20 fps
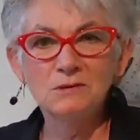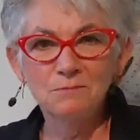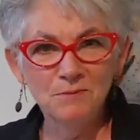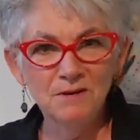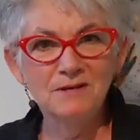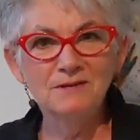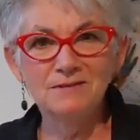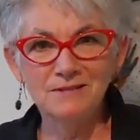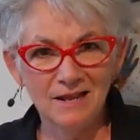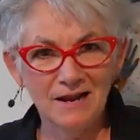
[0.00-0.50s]
a
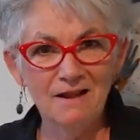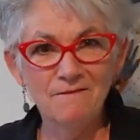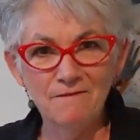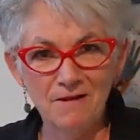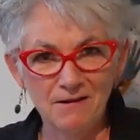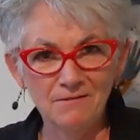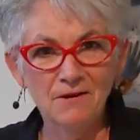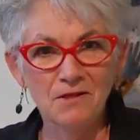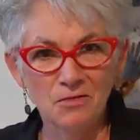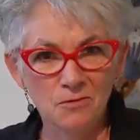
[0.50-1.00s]
piece that I
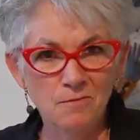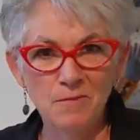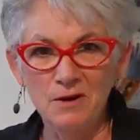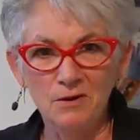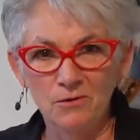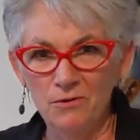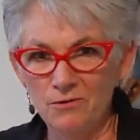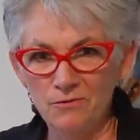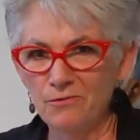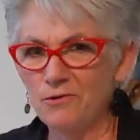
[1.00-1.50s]
found in the
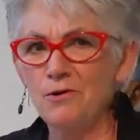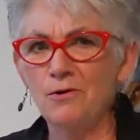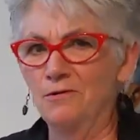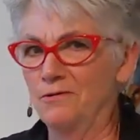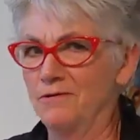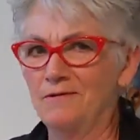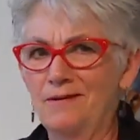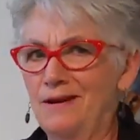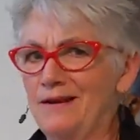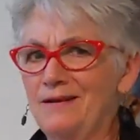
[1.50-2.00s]
middle of the road,
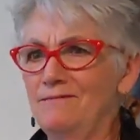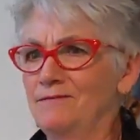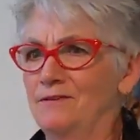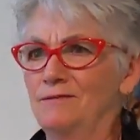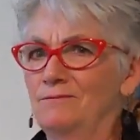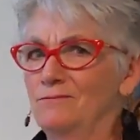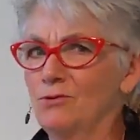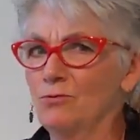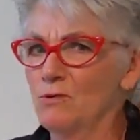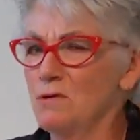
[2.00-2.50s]
not even
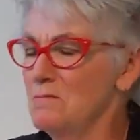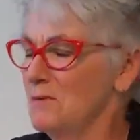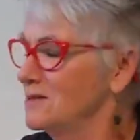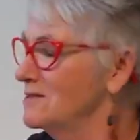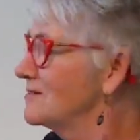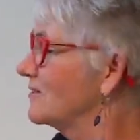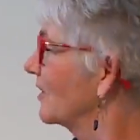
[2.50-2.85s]
3 months